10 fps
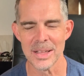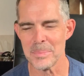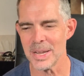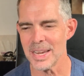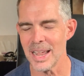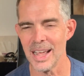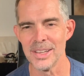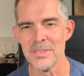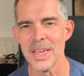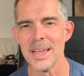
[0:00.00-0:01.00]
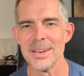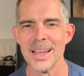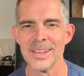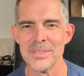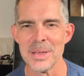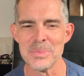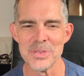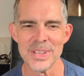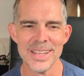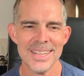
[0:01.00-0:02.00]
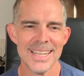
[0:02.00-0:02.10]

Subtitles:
but I love that. I love that movie.